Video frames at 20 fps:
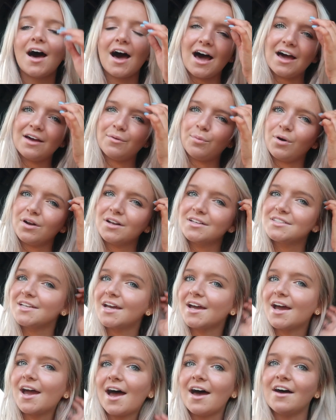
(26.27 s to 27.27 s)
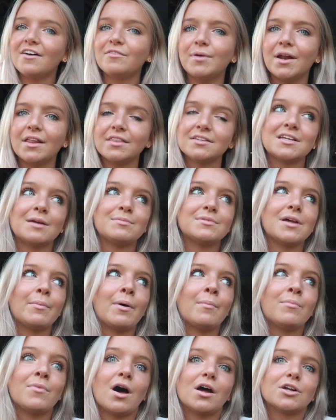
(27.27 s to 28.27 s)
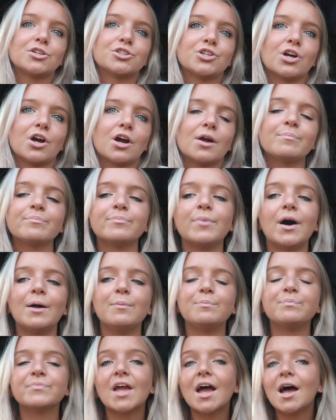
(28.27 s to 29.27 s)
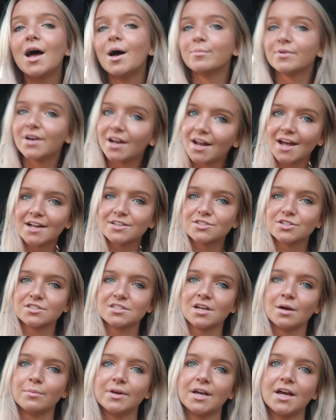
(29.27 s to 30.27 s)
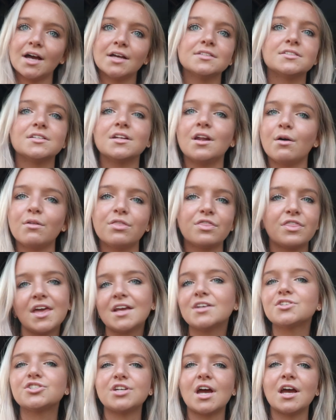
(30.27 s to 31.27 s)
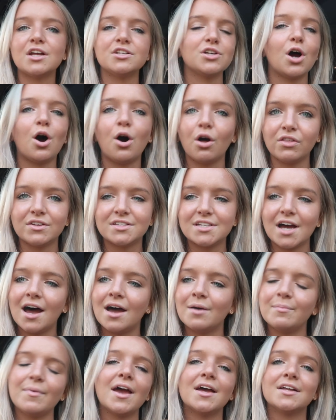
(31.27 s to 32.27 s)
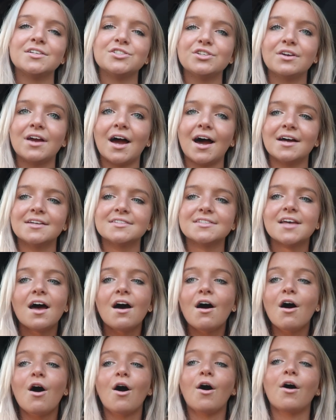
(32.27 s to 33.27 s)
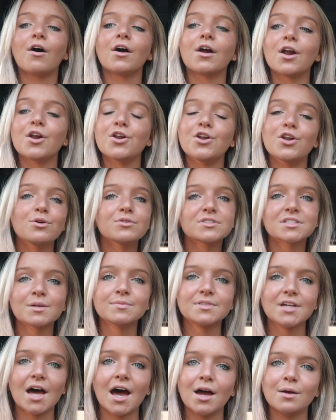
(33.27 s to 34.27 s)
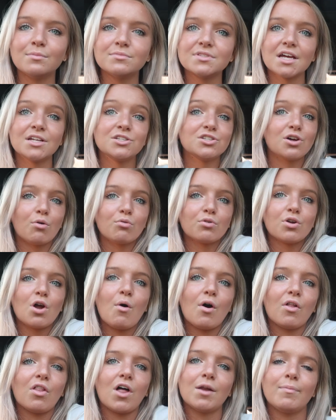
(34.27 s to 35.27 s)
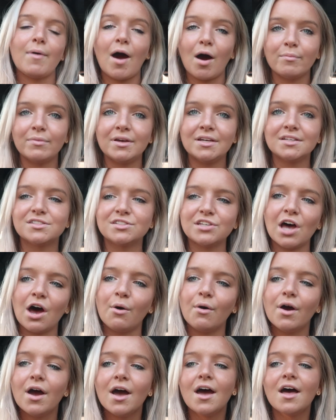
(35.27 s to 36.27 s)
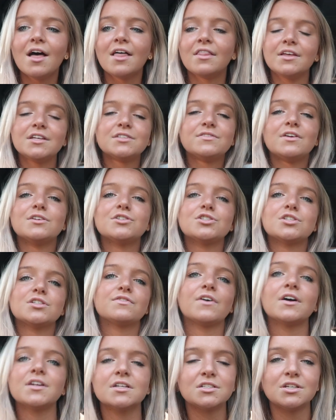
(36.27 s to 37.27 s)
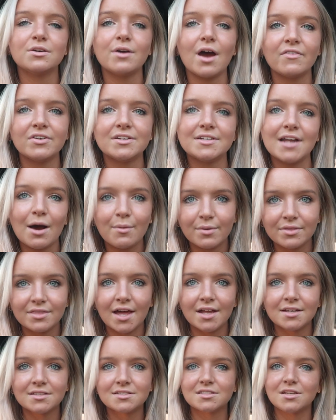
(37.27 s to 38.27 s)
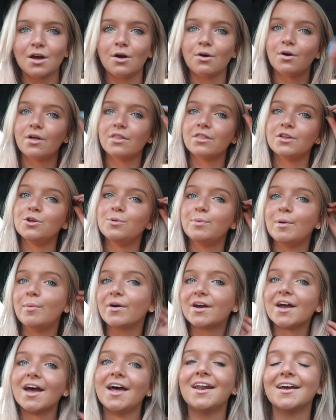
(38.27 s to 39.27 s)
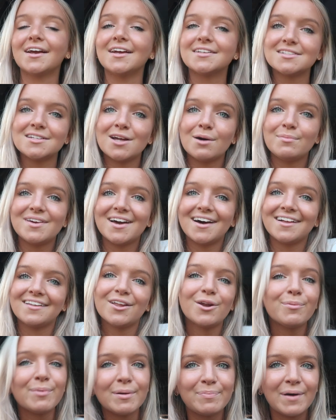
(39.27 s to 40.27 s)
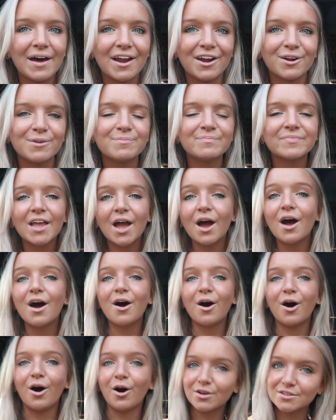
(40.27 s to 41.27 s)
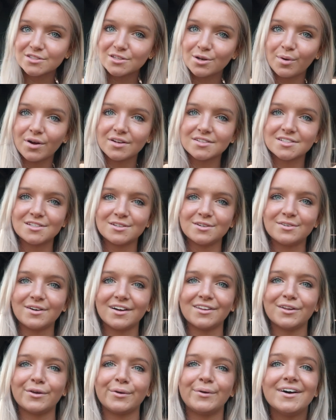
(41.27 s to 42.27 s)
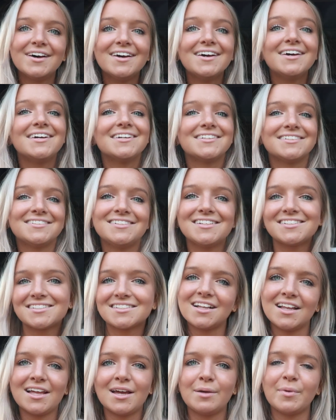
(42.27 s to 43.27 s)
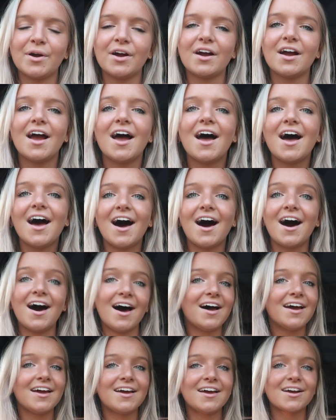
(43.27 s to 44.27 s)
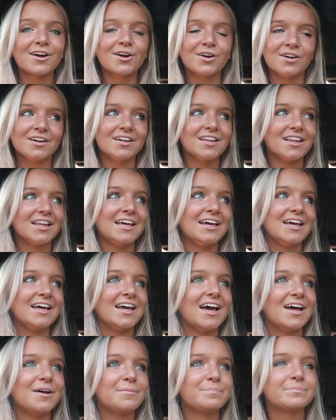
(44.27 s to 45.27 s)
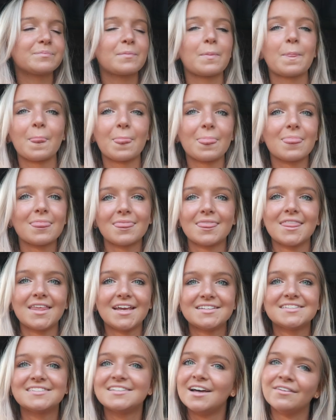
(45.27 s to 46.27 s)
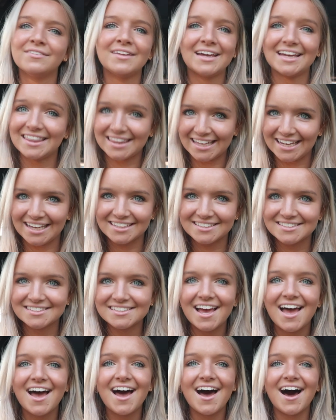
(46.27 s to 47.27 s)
I want to say I have, but at the same time, I'm not sure. But I'm going to answer some because, you know, things change all the time and you guys are new sometimes and don't know a lot about me. So these videos are just fun to do every now and then so the new people can get to know me a little bit better. Also want to do a little disclaimer. I currently sound like this.